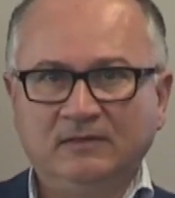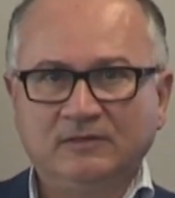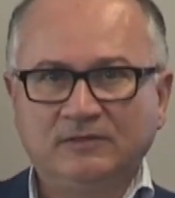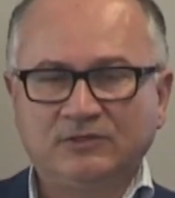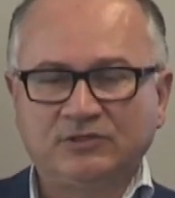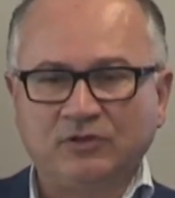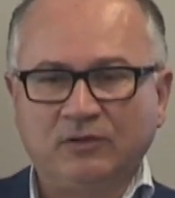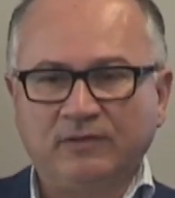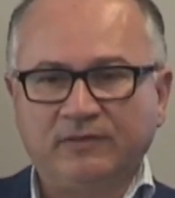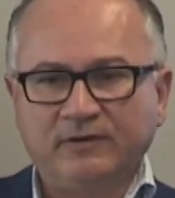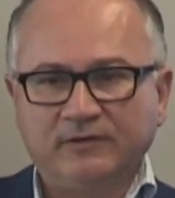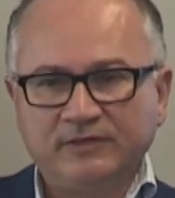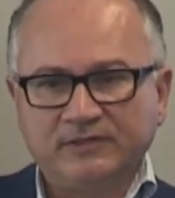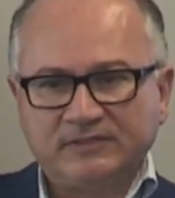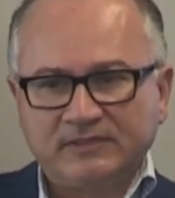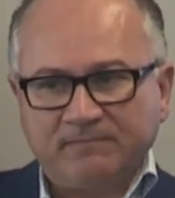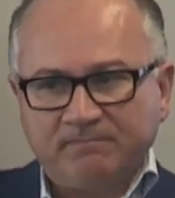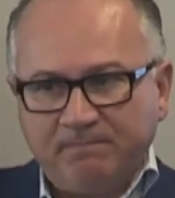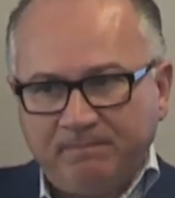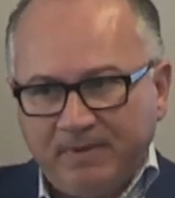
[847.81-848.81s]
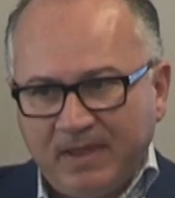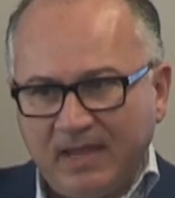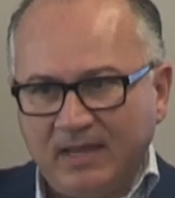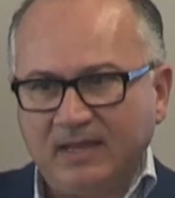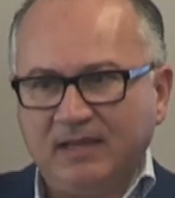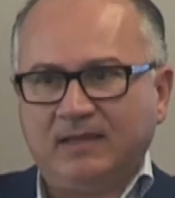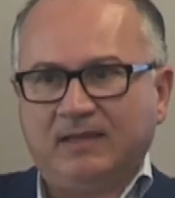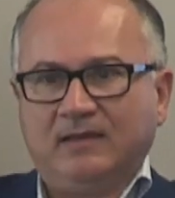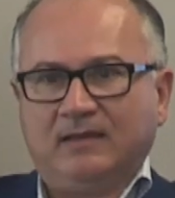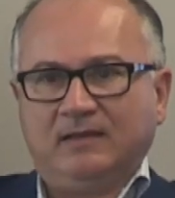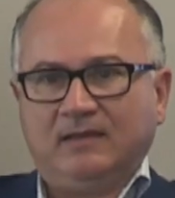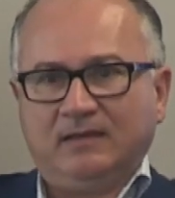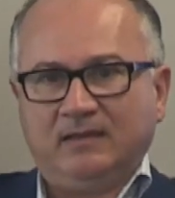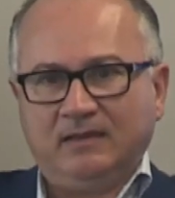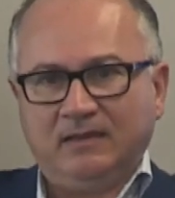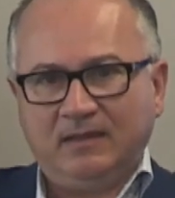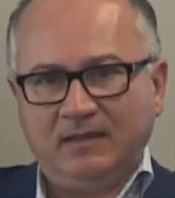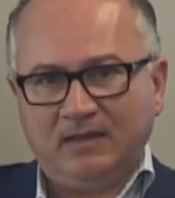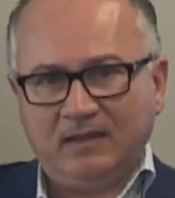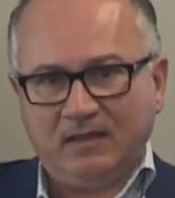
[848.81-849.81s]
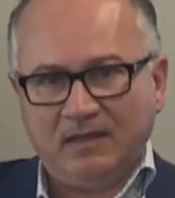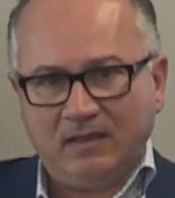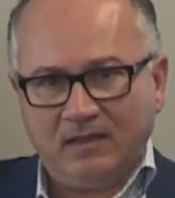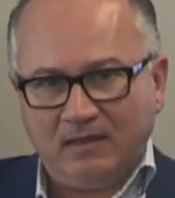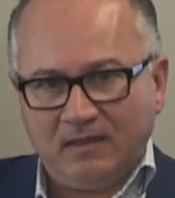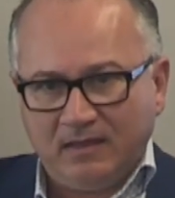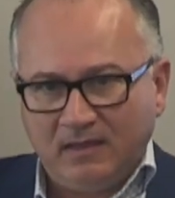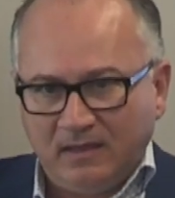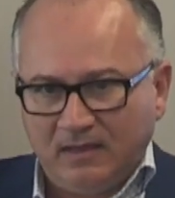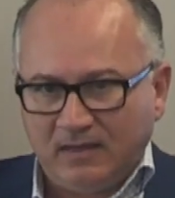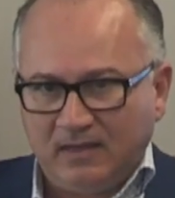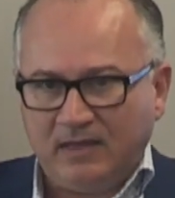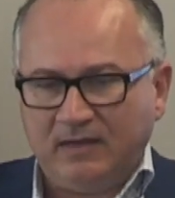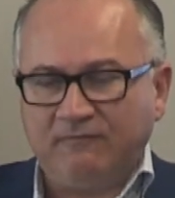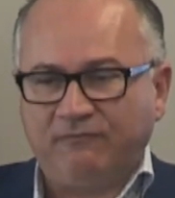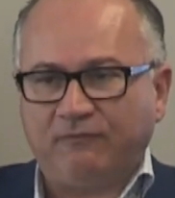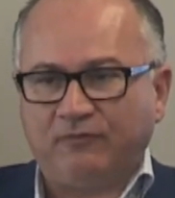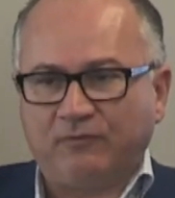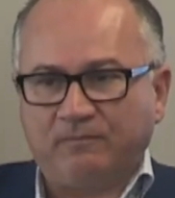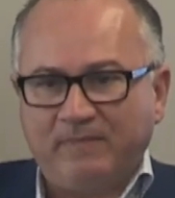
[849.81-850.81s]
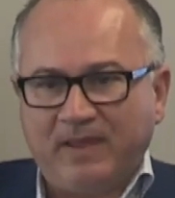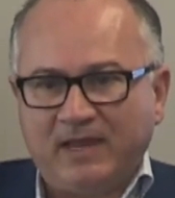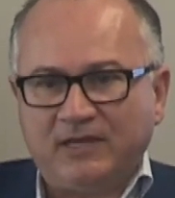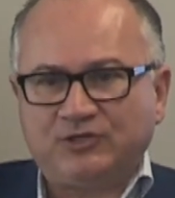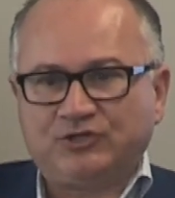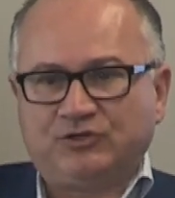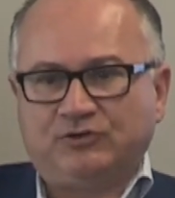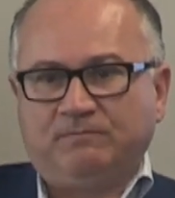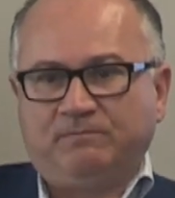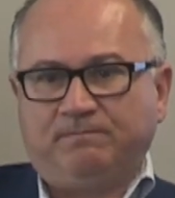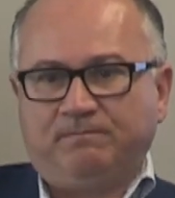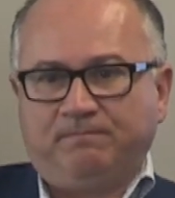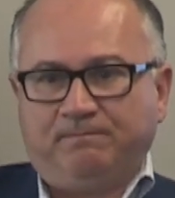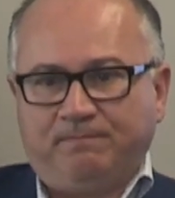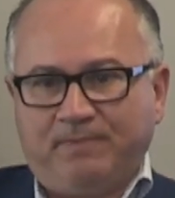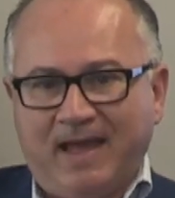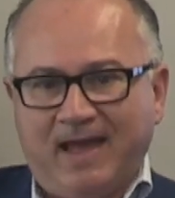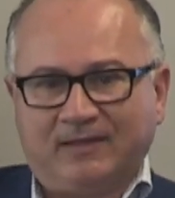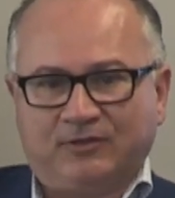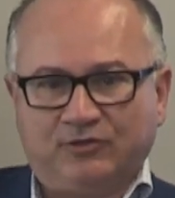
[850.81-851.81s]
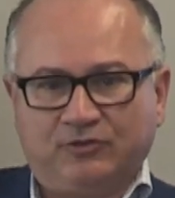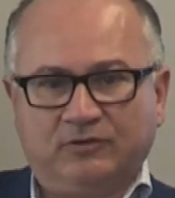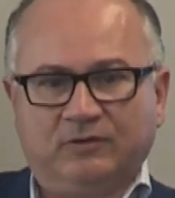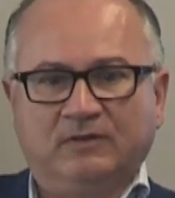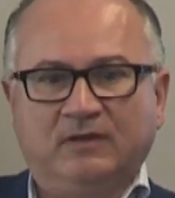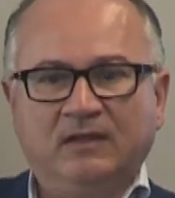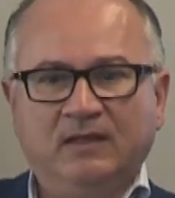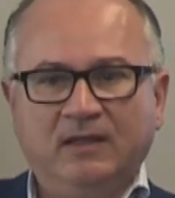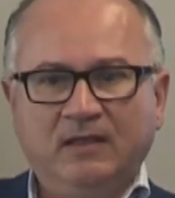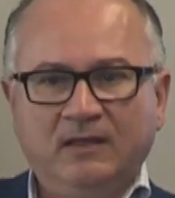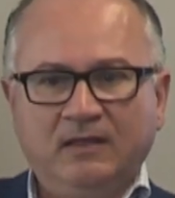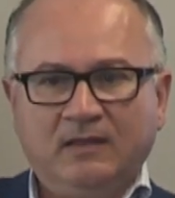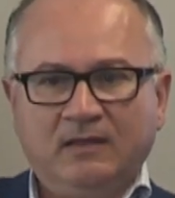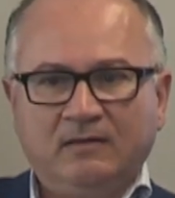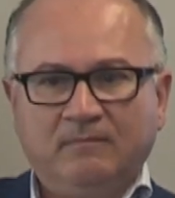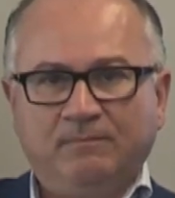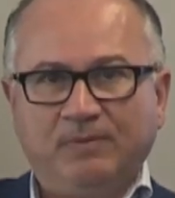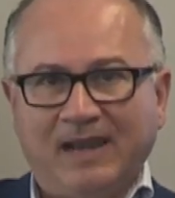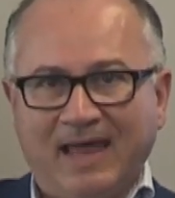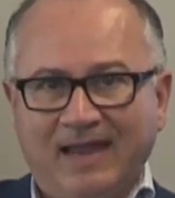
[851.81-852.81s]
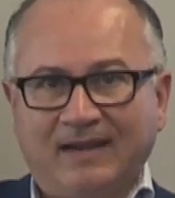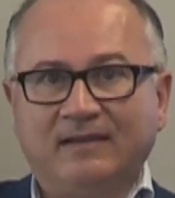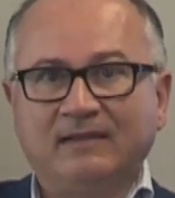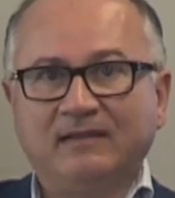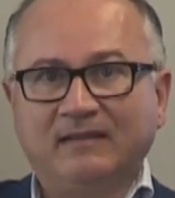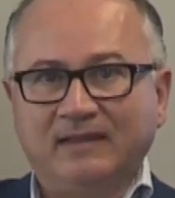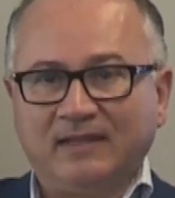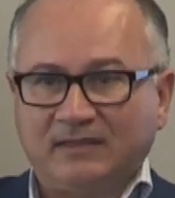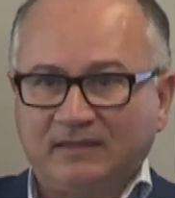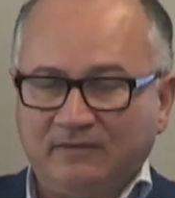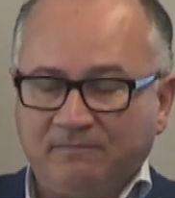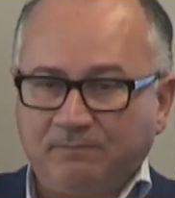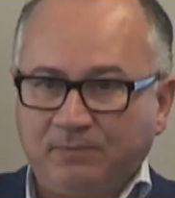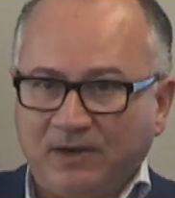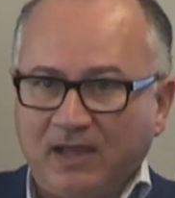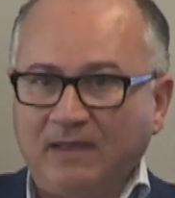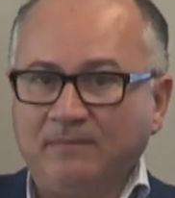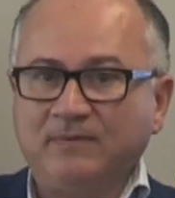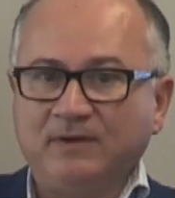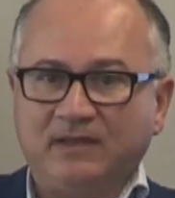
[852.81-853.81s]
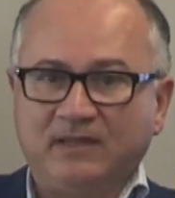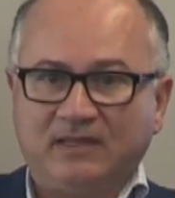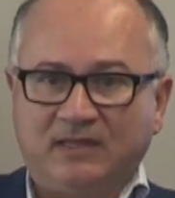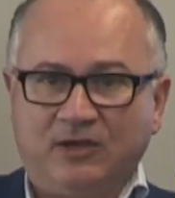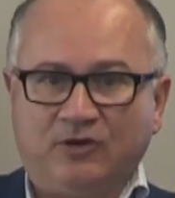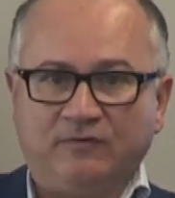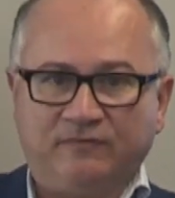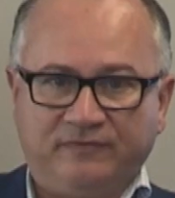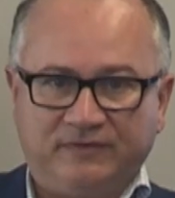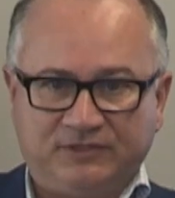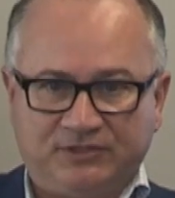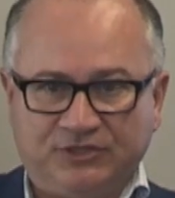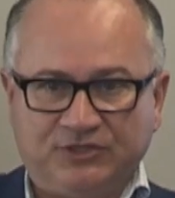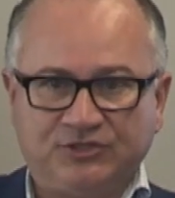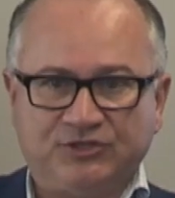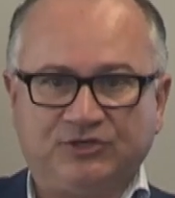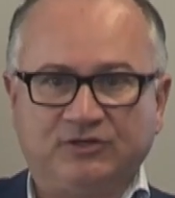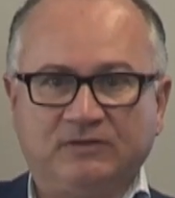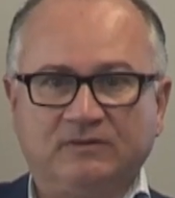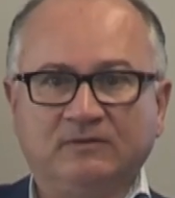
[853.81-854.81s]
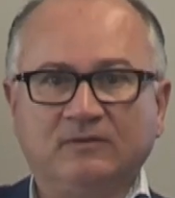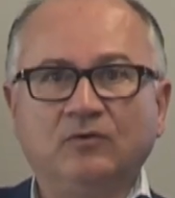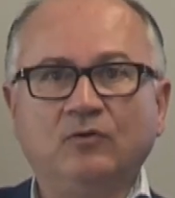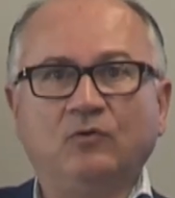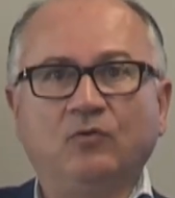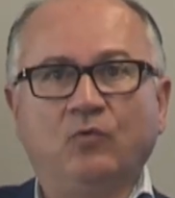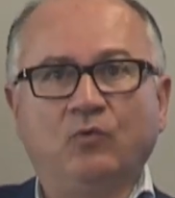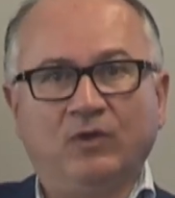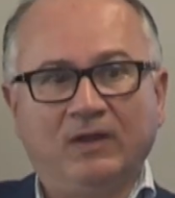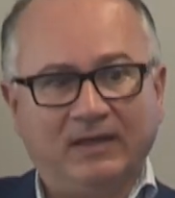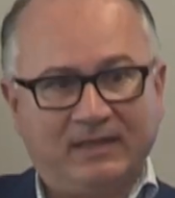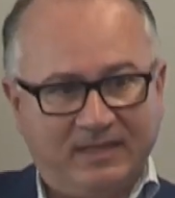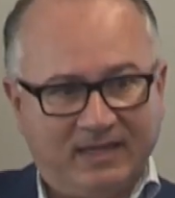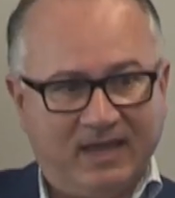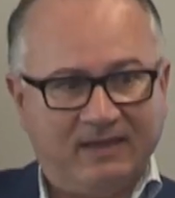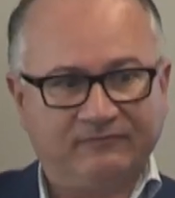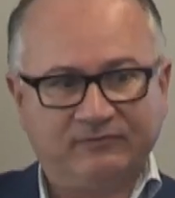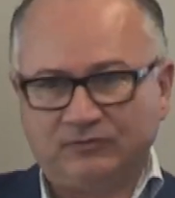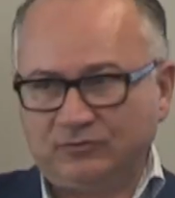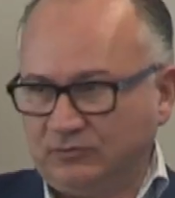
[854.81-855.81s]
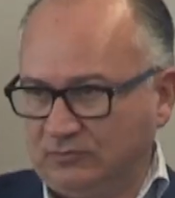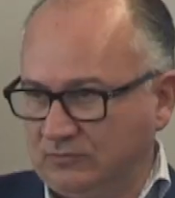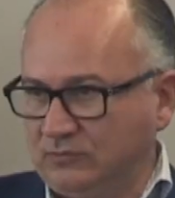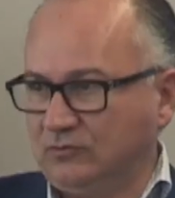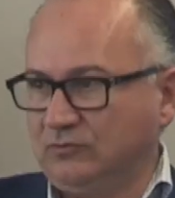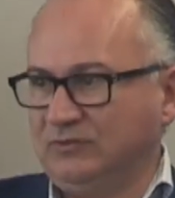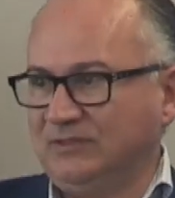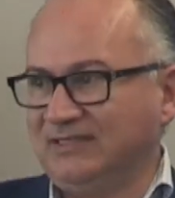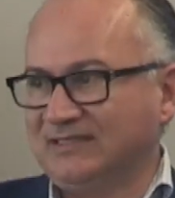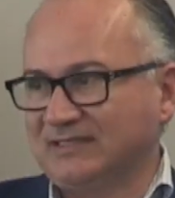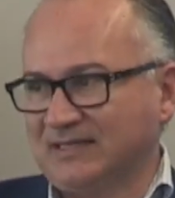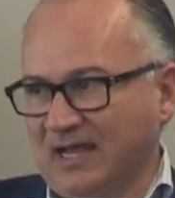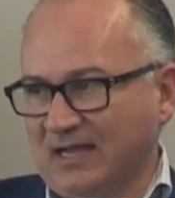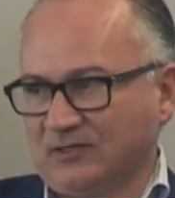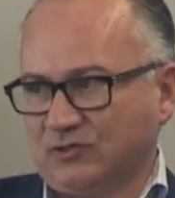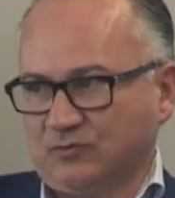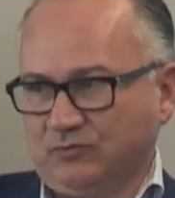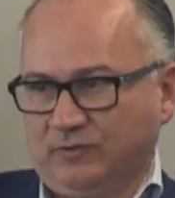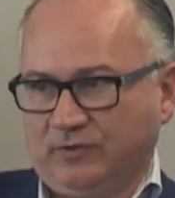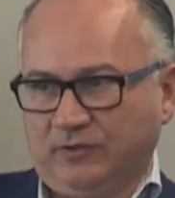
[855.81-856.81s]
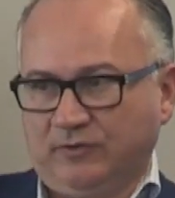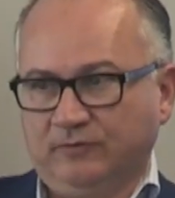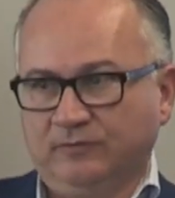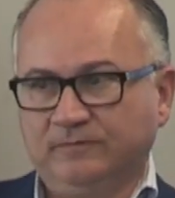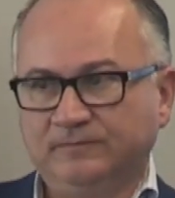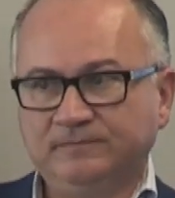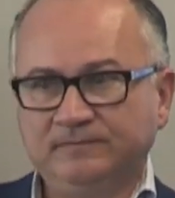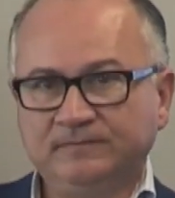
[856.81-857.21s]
So there is a big information pattern plan that the primary care physician will have to discuss with you.